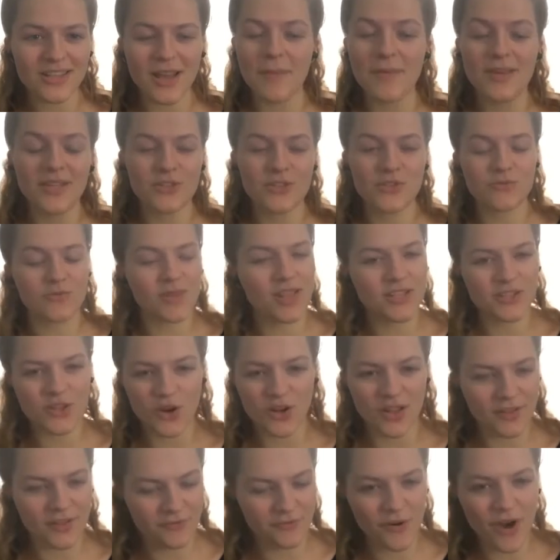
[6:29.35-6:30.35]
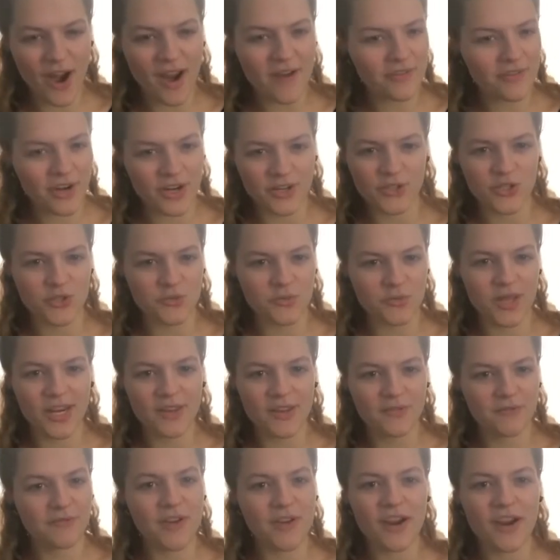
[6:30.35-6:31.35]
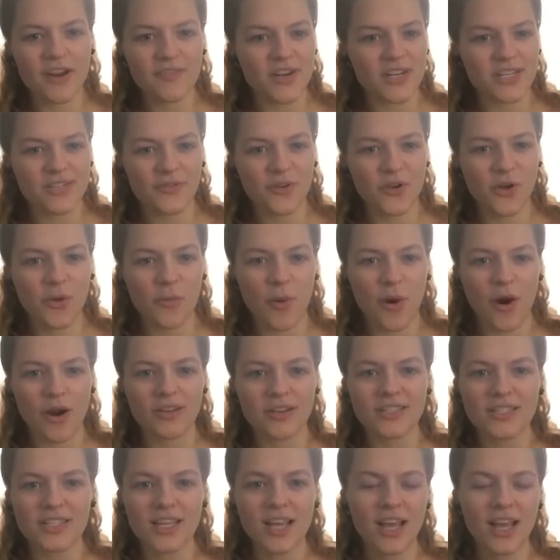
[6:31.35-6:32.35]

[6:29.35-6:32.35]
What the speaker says: I mean, it's for every instrument, very, very difficult parts.